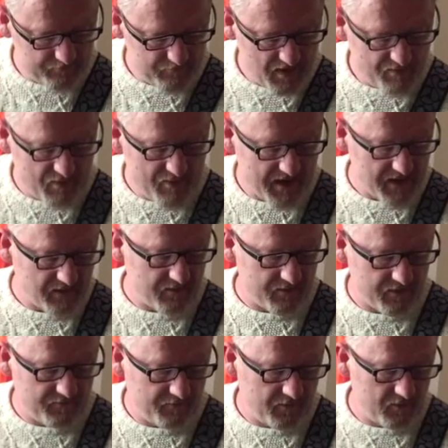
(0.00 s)
maybe make
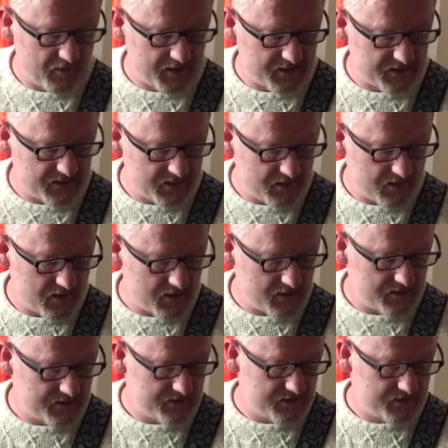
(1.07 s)
another few
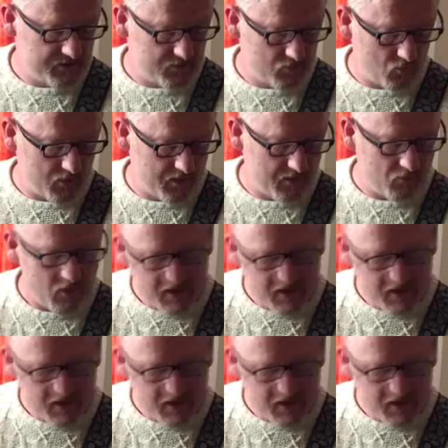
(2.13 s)
guitars with them.